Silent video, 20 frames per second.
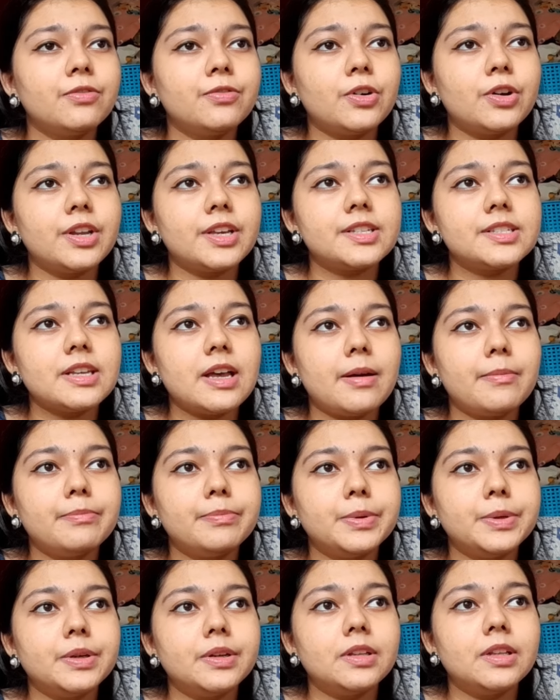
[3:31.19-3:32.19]
For
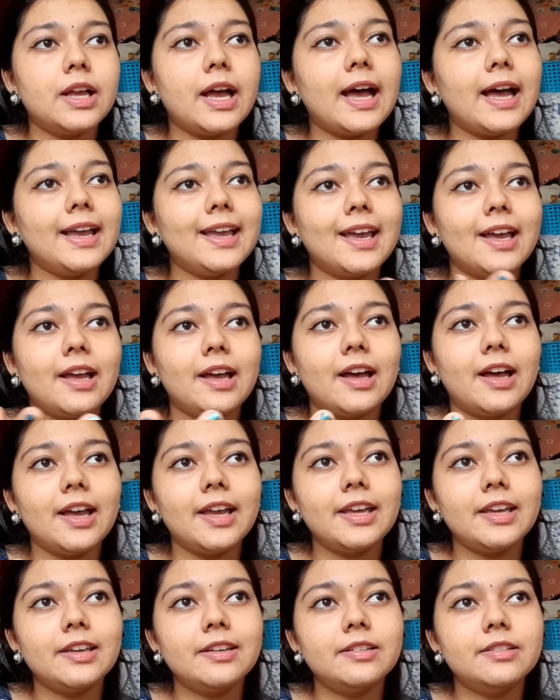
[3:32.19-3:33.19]
example,
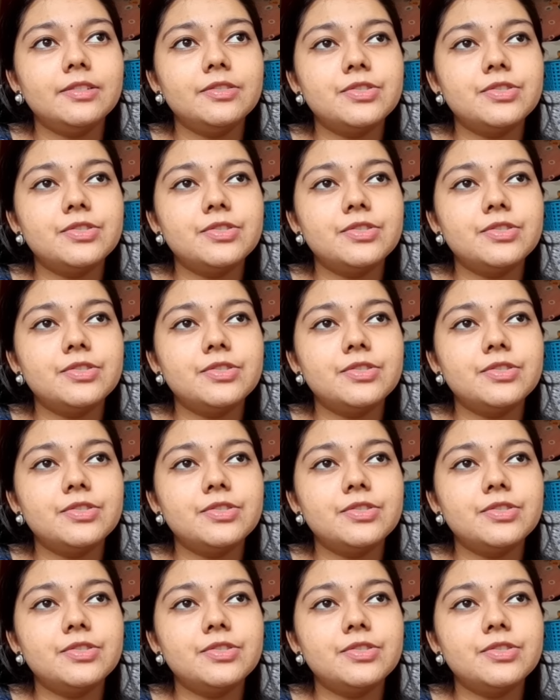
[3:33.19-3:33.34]
I